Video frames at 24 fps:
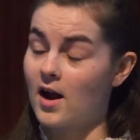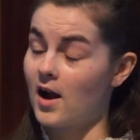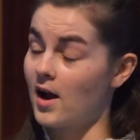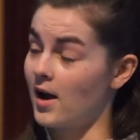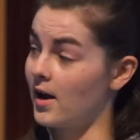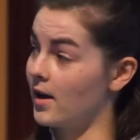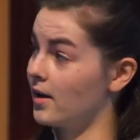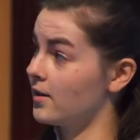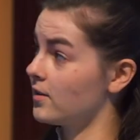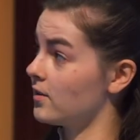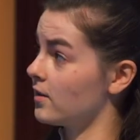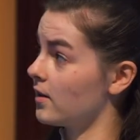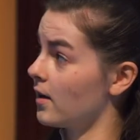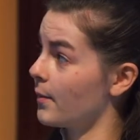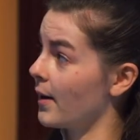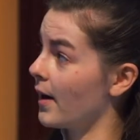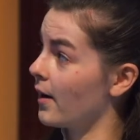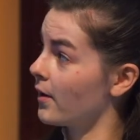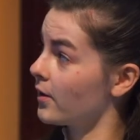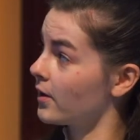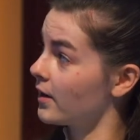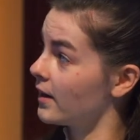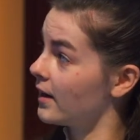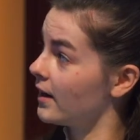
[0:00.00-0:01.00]
and
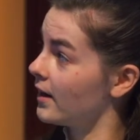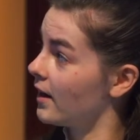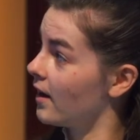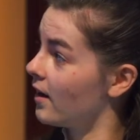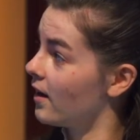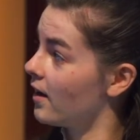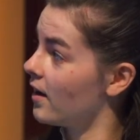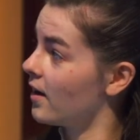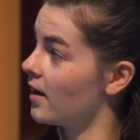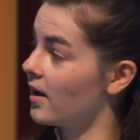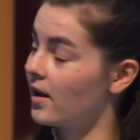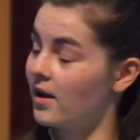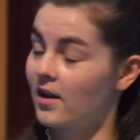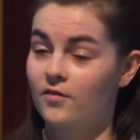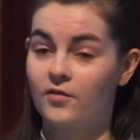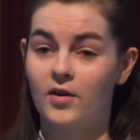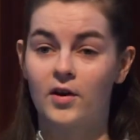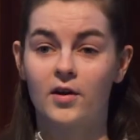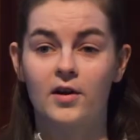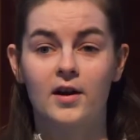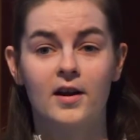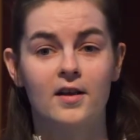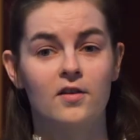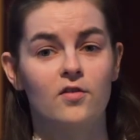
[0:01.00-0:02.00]
apparently a
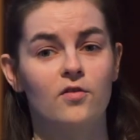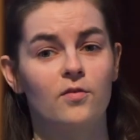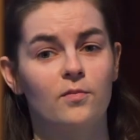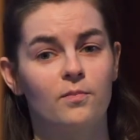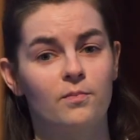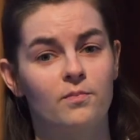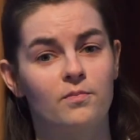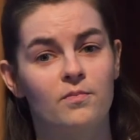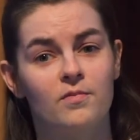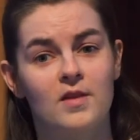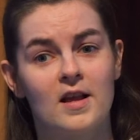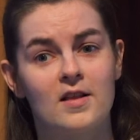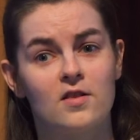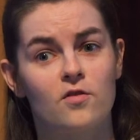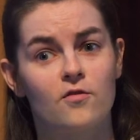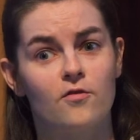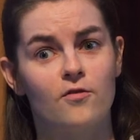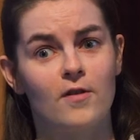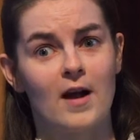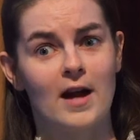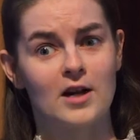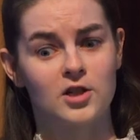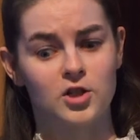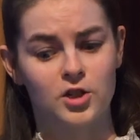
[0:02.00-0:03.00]
very nice sense of
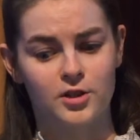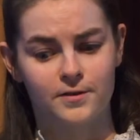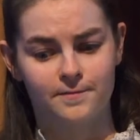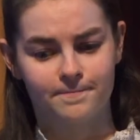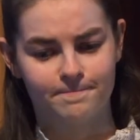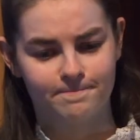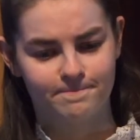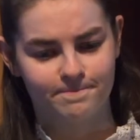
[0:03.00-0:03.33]
fashion.